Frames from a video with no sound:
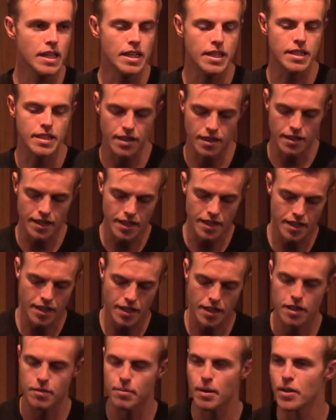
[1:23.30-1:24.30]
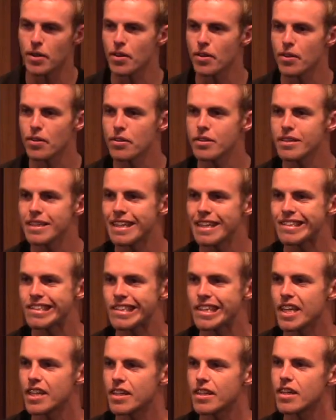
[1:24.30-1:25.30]
The thing about third
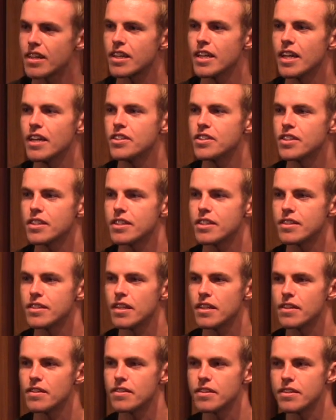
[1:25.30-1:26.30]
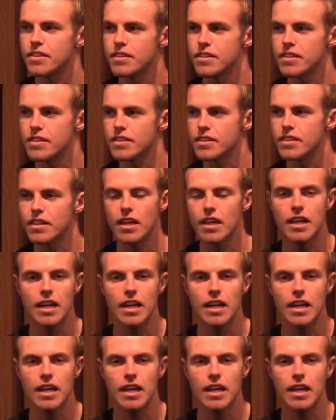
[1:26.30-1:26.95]
density incarnation is that there is this